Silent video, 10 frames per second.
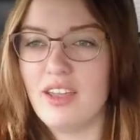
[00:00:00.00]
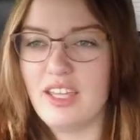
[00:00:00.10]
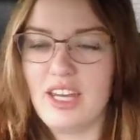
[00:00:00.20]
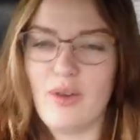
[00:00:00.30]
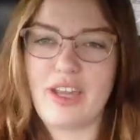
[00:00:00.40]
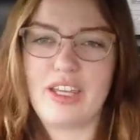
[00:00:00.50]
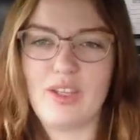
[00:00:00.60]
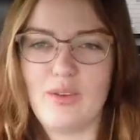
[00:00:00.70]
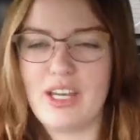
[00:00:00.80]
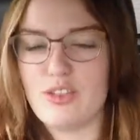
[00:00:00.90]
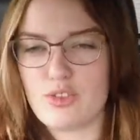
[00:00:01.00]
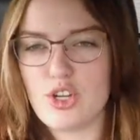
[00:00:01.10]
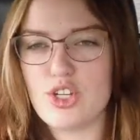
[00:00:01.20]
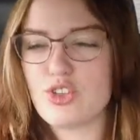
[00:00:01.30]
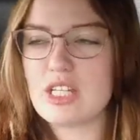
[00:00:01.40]
You know, I could do any
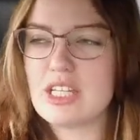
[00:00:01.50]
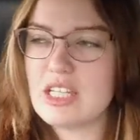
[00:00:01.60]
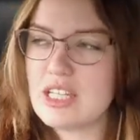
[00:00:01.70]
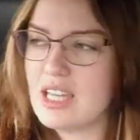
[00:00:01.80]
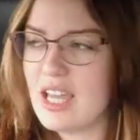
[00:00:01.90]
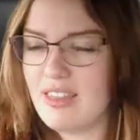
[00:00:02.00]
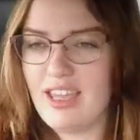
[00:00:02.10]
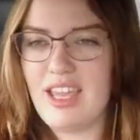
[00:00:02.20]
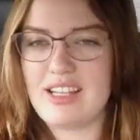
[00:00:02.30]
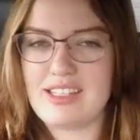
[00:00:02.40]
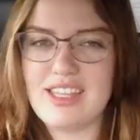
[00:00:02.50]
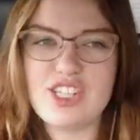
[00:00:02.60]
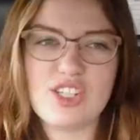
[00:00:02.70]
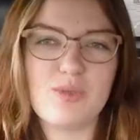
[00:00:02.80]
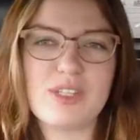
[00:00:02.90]
surgery and the
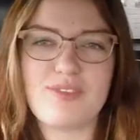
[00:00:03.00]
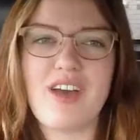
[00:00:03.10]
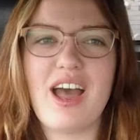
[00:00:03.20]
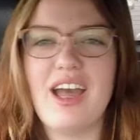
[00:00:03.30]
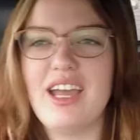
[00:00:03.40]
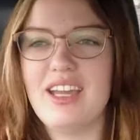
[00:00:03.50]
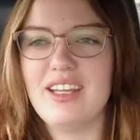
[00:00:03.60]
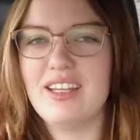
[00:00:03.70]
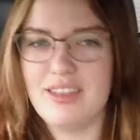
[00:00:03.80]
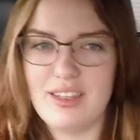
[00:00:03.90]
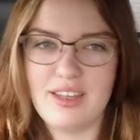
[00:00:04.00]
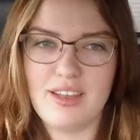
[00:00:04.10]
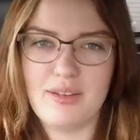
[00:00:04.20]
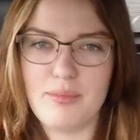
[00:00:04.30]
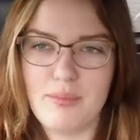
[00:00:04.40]
anesthesia was fine and
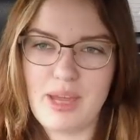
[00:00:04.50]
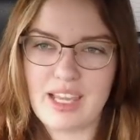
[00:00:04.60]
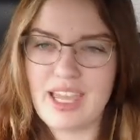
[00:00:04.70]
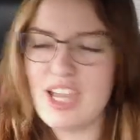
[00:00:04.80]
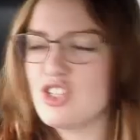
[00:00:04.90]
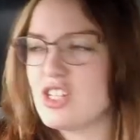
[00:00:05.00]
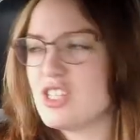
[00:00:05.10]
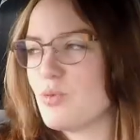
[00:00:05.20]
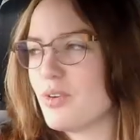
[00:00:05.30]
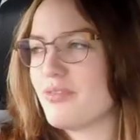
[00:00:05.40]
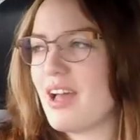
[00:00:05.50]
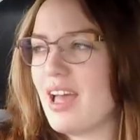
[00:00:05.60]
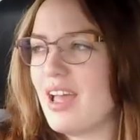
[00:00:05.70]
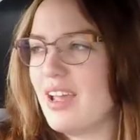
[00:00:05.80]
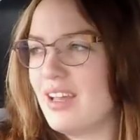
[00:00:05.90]
the medications were
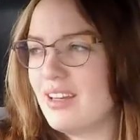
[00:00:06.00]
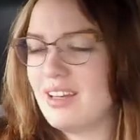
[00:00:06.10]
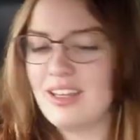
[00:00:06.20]
fine,